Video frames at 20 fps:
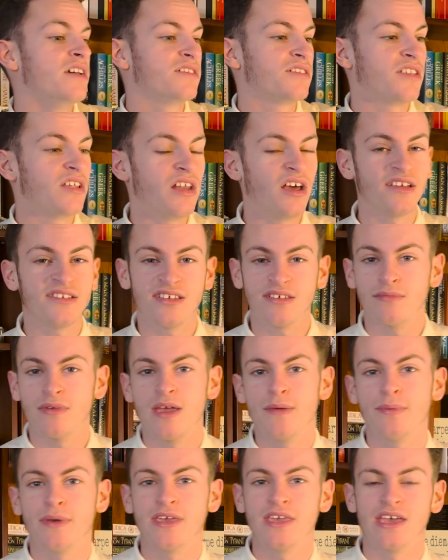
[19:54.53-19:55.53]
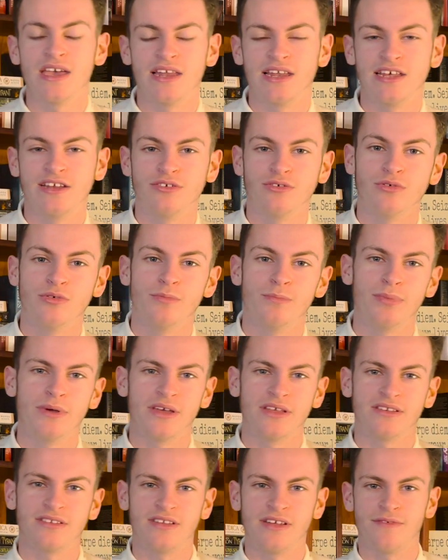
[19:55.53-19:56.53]
So the lighting may be a little
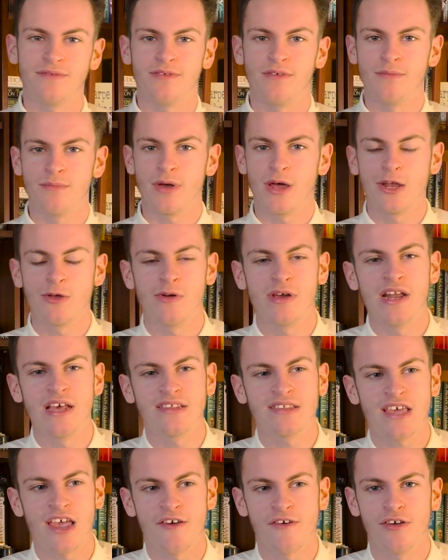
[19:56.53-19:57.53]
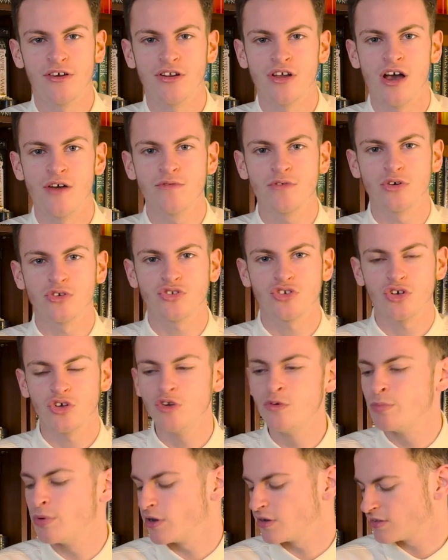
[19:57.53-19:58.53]
bit different, but anyway, let's carry on. I've got
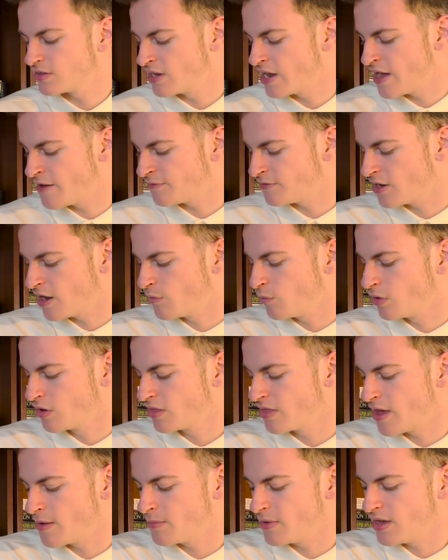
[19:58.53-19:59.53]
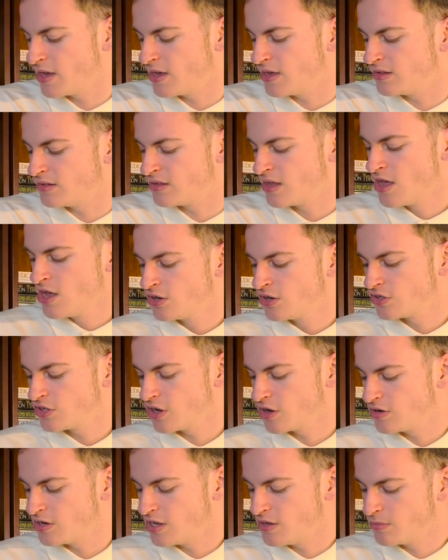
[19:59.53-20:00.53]
2 books left, and one of them is
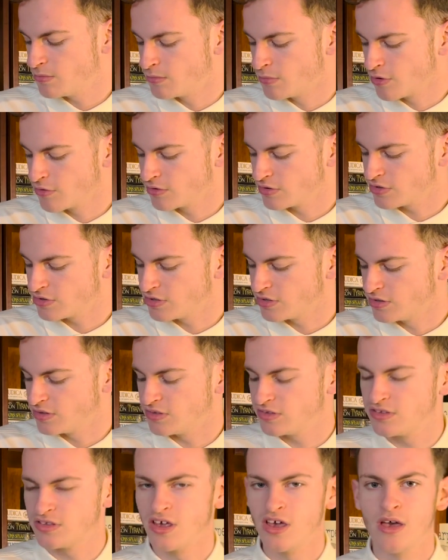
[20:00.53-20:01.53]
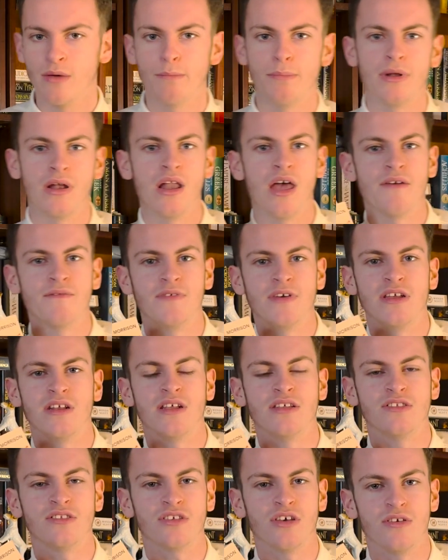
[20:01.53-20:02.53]
Toni Morrison's Beloved,
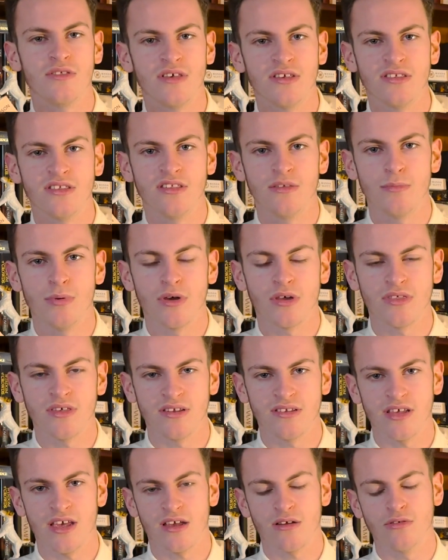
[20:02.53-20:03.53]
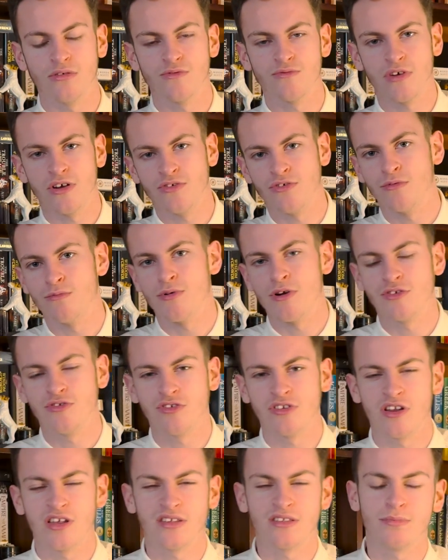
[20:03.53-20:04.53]
and so this is a book that tackles racial
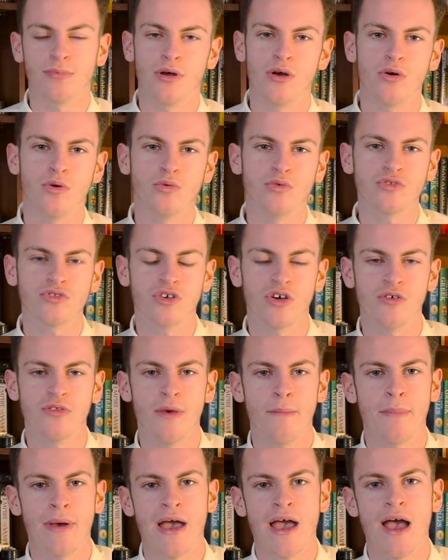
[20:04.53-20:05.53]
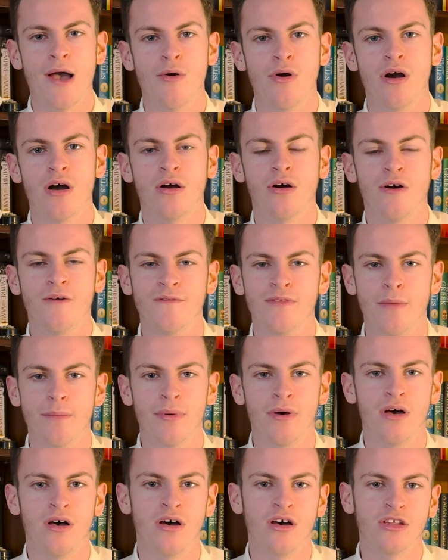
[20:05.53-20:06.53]
prejudice, but also the power of the
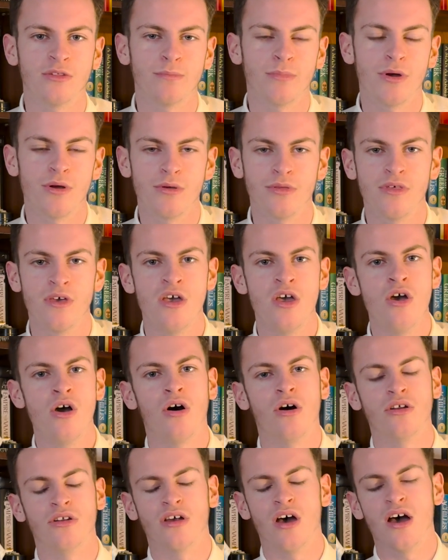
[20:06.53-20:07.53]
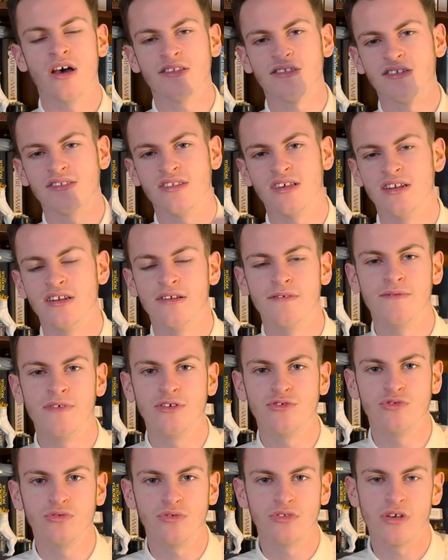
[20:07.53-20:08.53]
past, both on us as
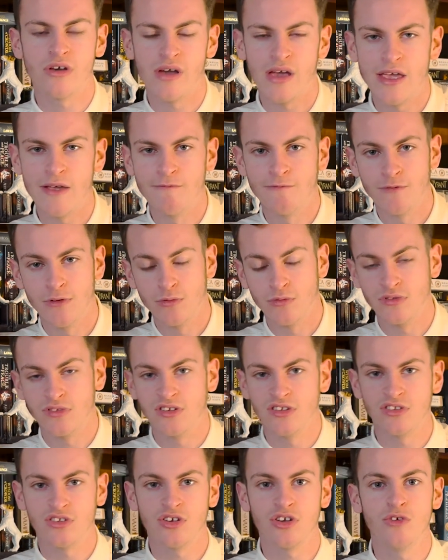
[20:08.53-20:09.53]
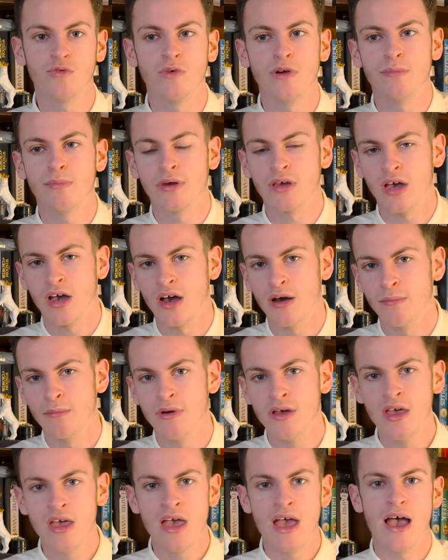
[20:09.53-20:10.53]
individuals, our influences, who we become,
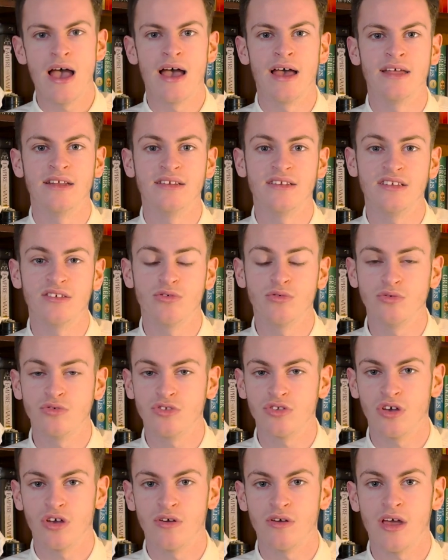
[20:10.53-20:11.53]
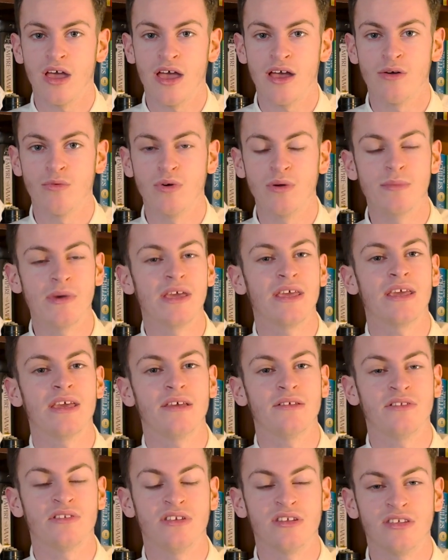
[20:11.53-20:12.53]
and also how we make
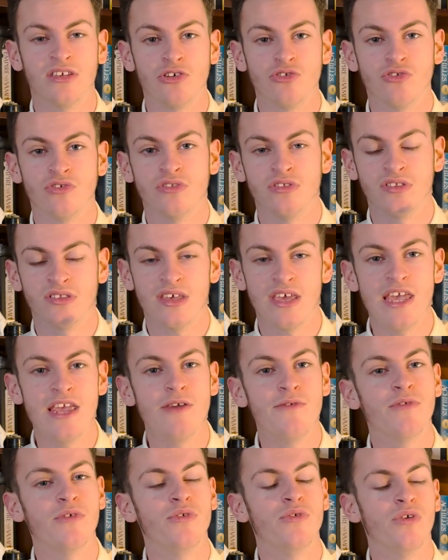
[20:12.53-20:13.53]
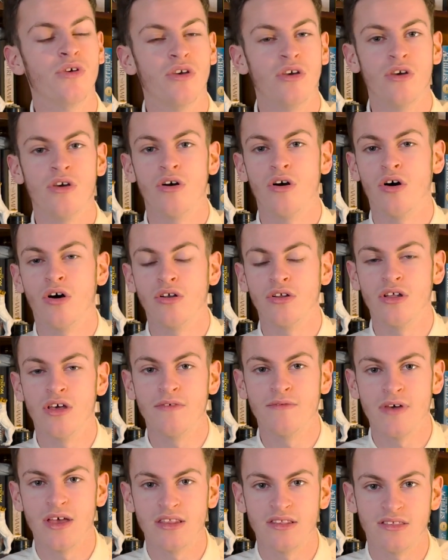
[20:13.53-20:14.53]
decisions, even on
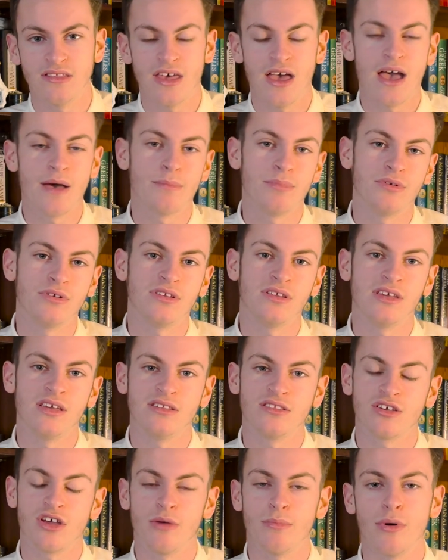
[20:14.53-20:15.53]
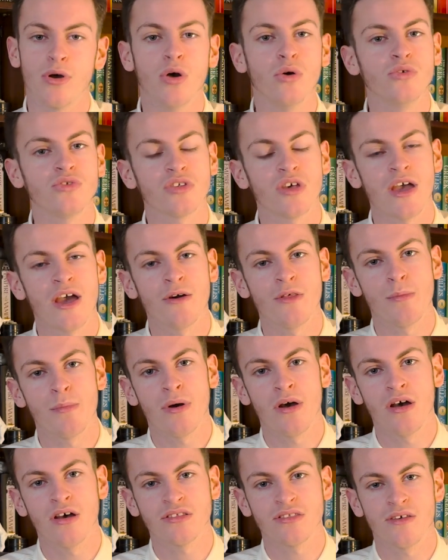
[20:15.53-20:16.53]
events that happened years ago, but also how the
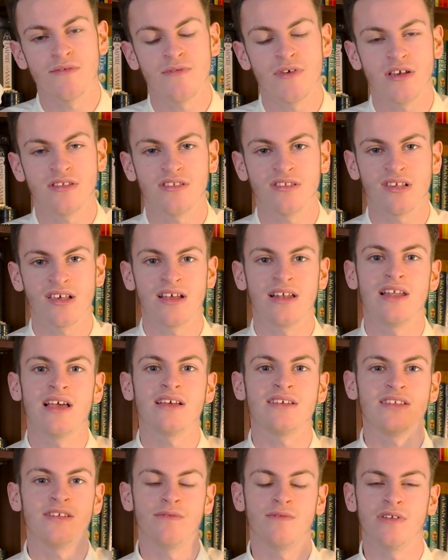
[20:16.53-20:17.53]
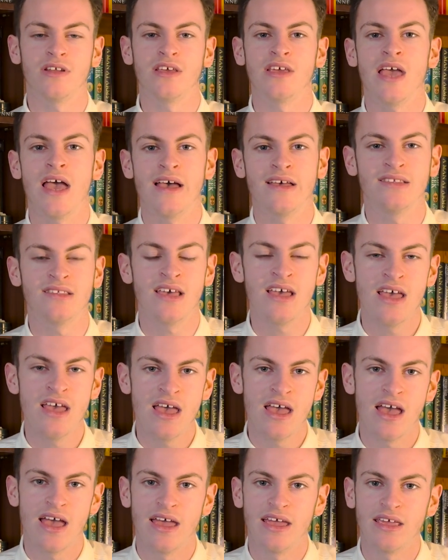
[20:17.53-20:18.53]
past affects us collectively as
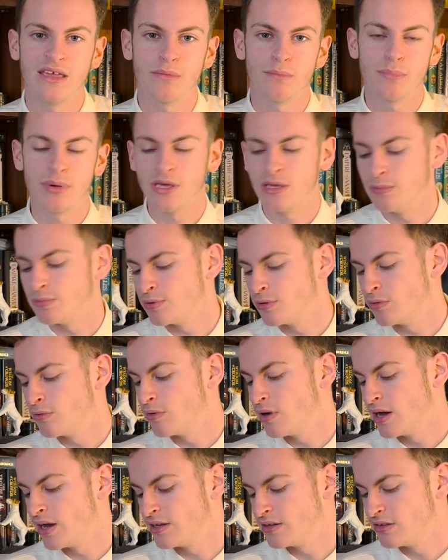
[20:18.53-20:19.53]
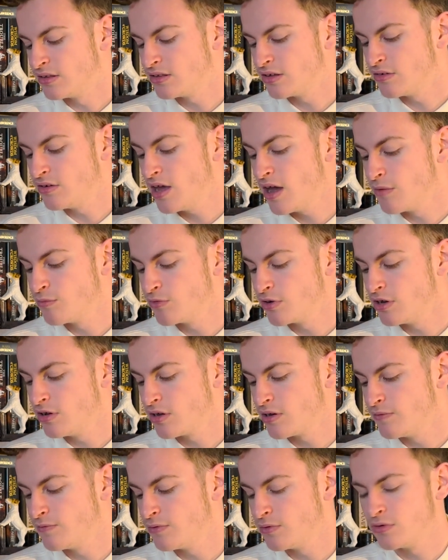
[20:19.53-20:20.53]
a people. And so yeah, I'm really
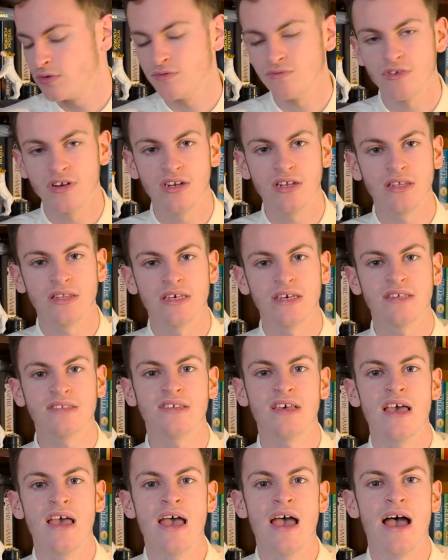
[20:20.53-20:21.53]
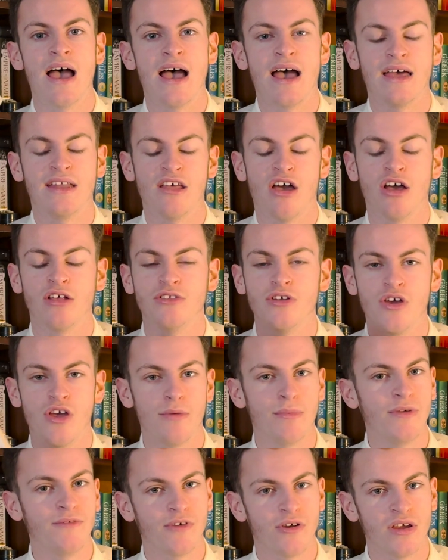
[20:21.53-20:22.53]
looking forward to reading this, and I know it'll
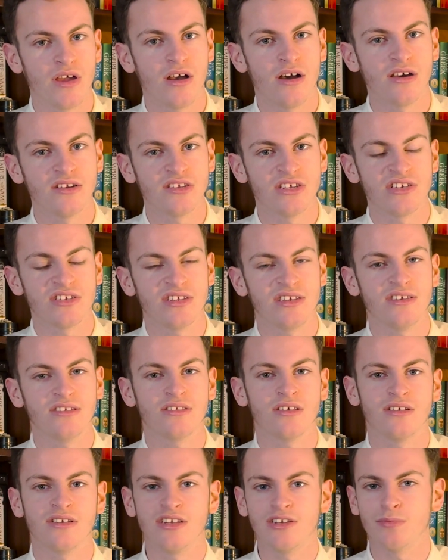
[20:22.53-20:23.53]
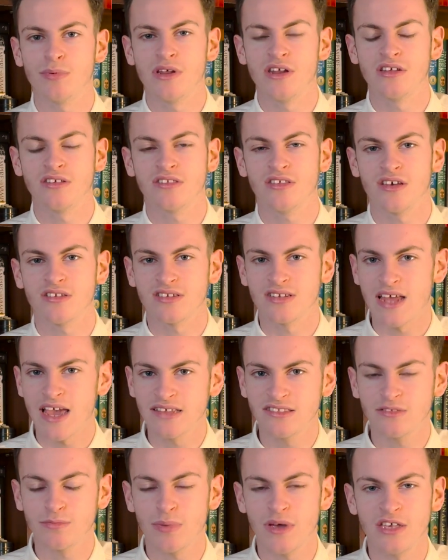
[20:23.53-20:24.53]
be very hard hitting, so I need to be in a certain
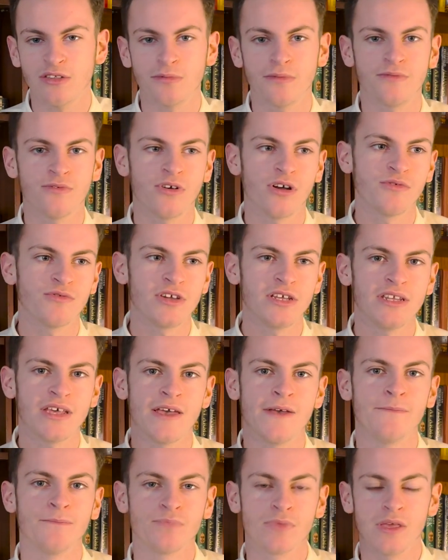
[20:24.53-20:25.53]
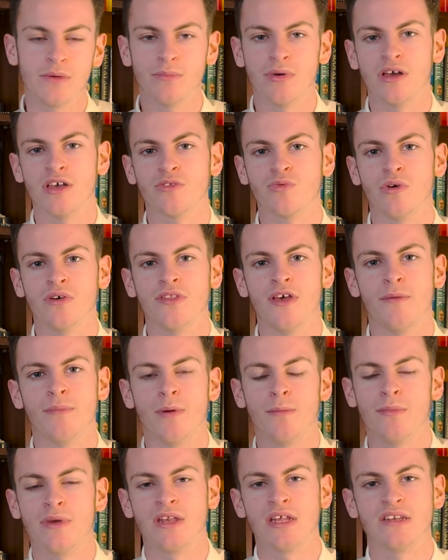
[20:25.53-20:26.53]
headspace before I read it, but it's one that I've
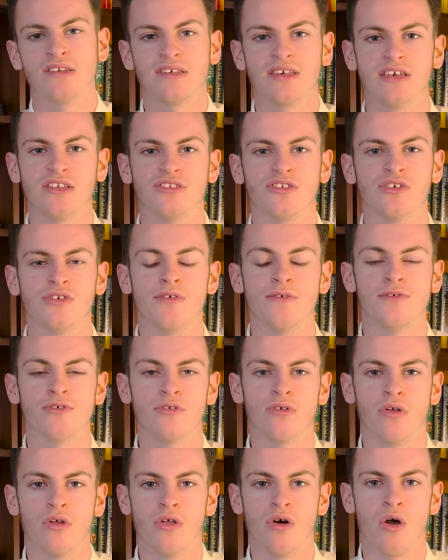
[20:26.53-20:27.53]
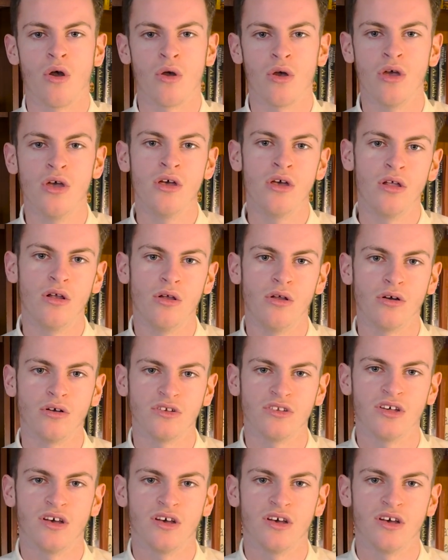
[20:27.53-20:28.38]
been meaning to get to for a long